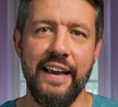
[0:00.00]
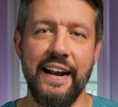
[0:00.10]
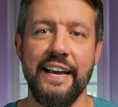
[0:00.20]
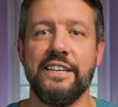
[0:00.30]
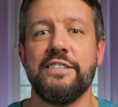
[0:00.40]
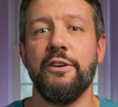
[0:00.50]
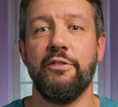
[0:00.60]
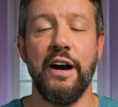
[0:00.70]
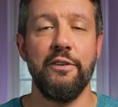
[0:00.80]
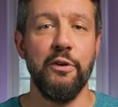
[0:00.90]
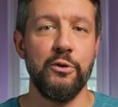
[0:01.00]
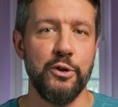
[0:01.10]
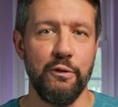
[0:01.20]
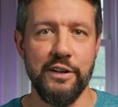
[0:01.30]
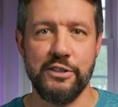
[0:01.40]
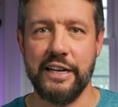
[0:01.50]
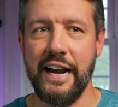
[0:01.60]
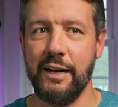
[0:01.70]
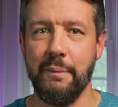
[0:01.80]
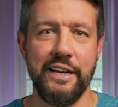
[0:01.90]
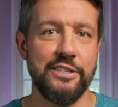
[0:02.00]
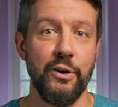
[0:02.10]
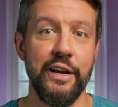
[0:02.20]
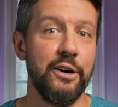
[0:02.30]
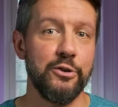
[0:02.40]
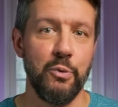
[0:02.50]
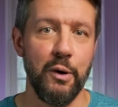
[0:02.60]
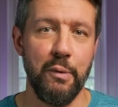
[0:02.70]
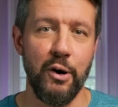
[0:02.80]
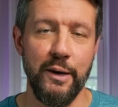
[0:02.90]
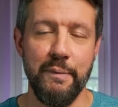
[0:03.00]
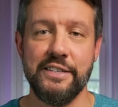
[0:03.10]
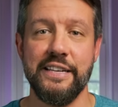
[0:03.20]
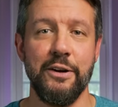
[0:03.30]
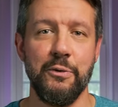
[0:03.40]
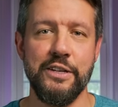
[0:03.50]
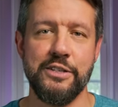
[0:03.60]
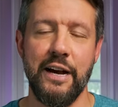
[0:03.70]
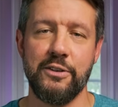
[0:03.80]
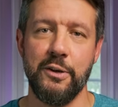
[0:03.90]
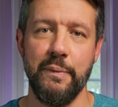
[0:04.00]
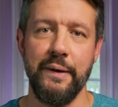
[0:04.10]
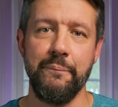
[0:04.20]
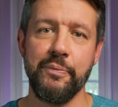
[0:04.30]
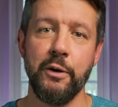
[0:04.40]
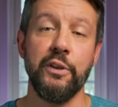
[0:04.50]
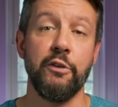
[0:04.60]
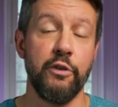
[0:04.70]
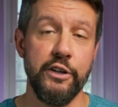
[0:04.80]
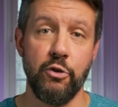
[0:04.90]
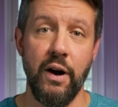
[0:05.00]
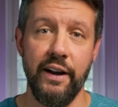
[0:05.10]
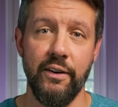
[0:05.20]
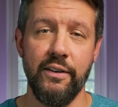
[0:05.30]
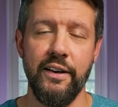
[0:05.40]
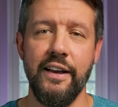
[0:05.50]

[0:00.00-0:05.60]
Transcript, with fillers: And I guess the fine folks over at Skylum, I guess their ears were burning because they had reached out to me with a free trial